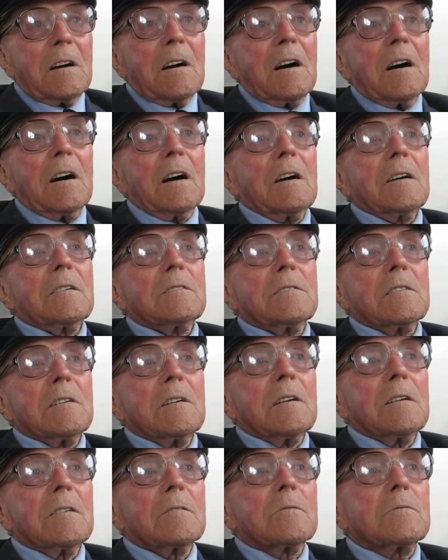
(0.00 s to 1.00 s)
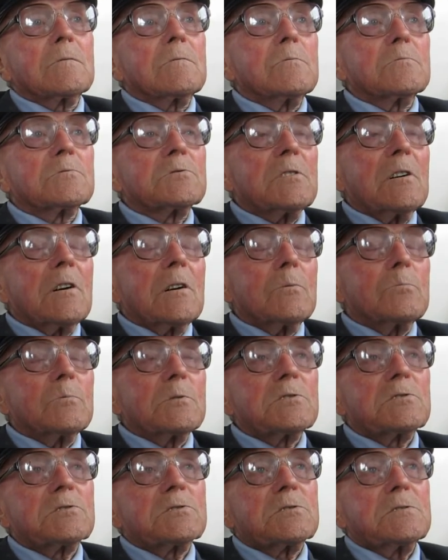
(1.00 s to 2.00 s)
And of course I
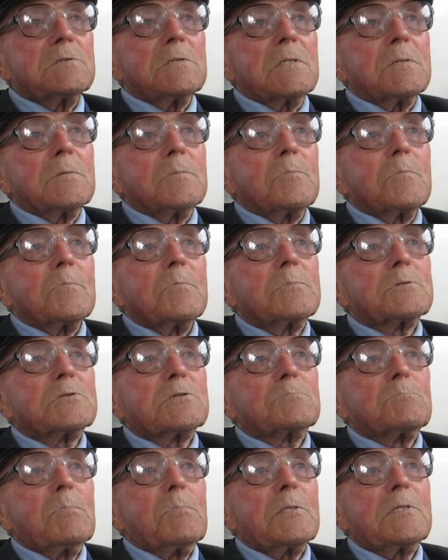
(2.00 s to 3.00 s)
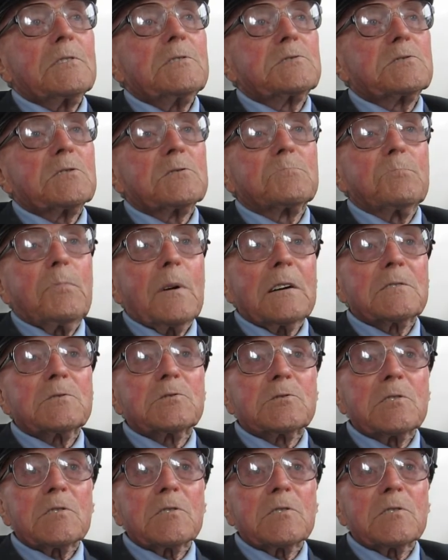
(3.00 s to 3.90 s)
was as pleased as punch.